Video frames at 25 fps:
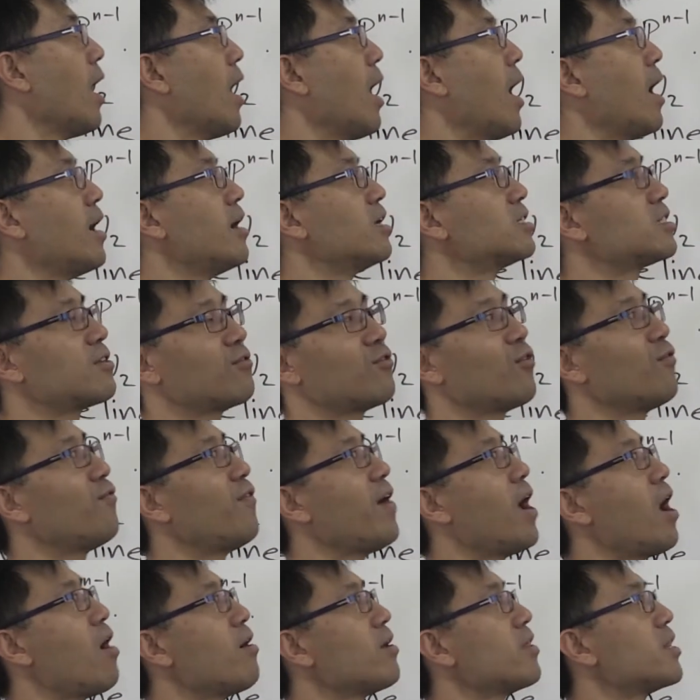And as if you
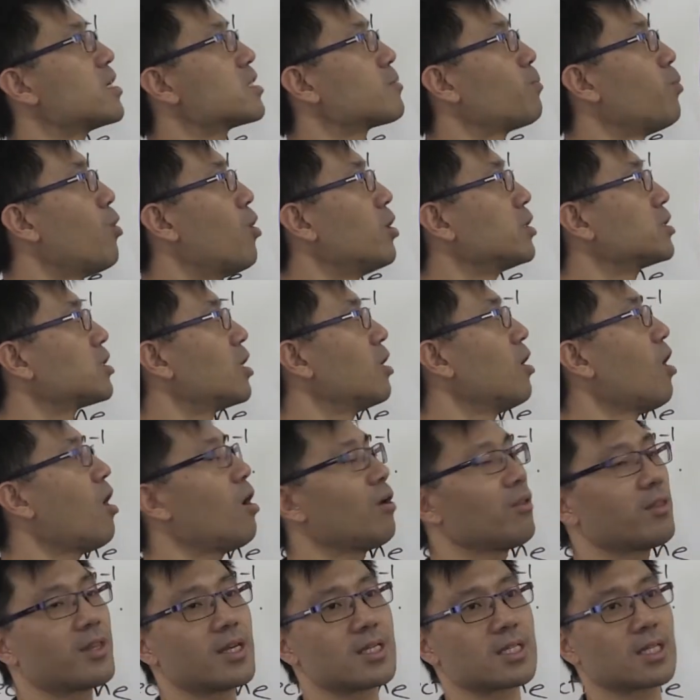vary this point
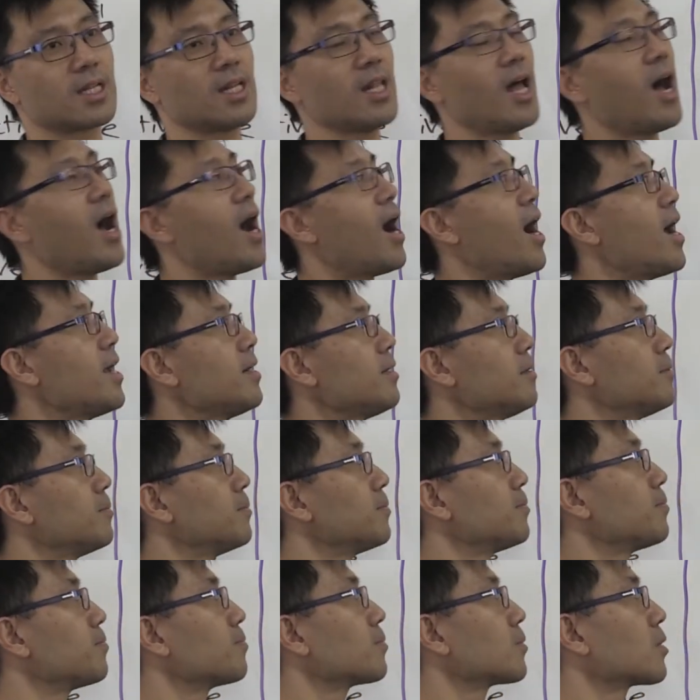along this line,
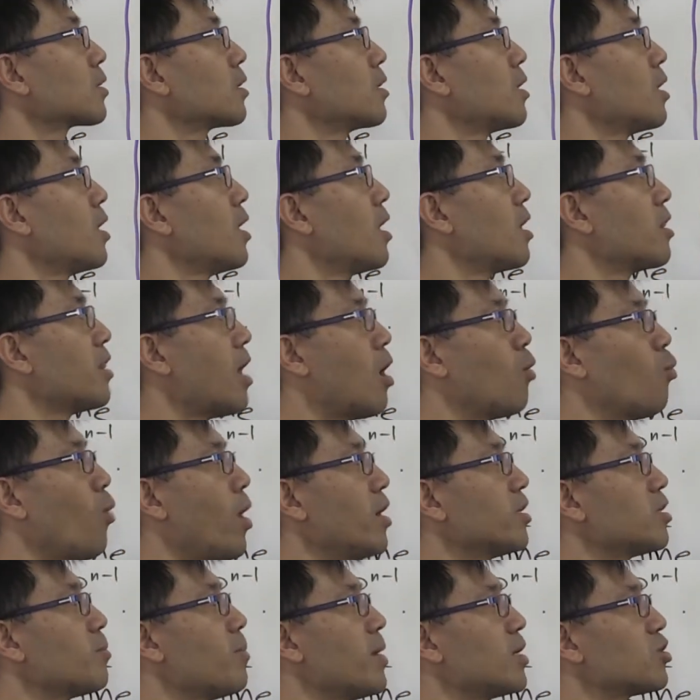that
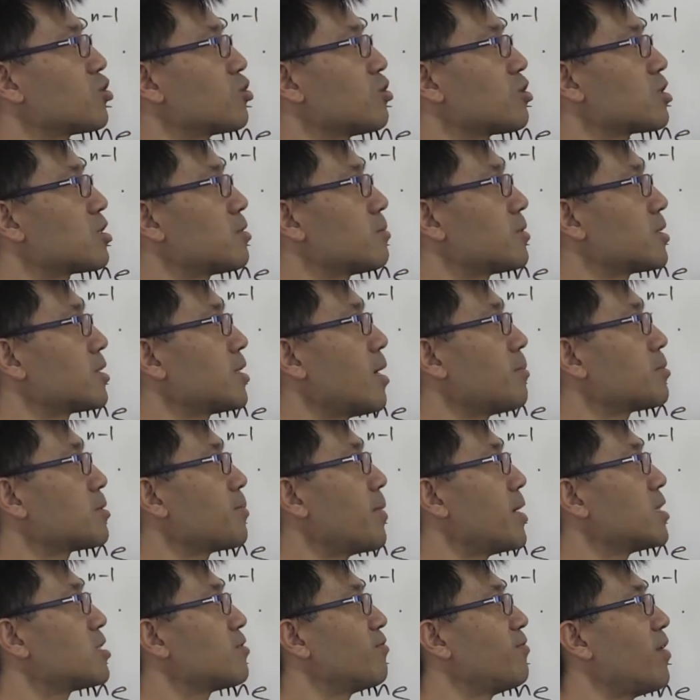one-dimensional
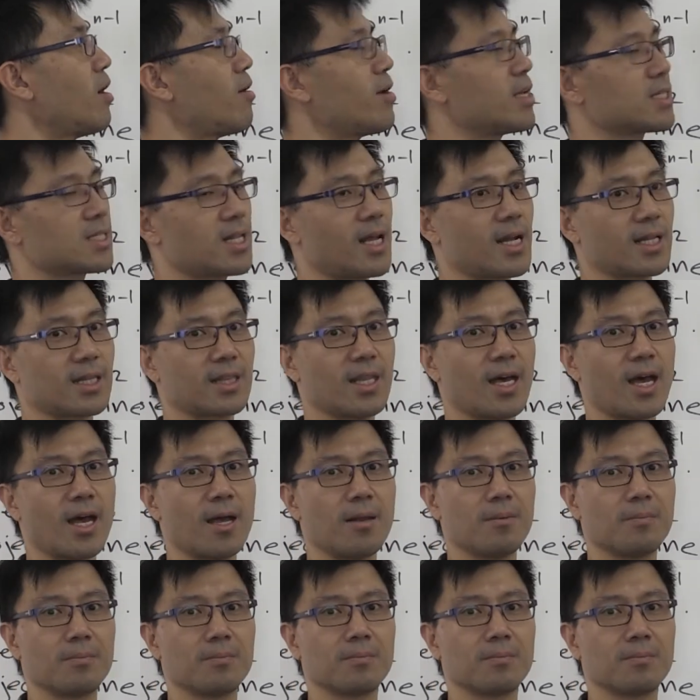subspace varies like that.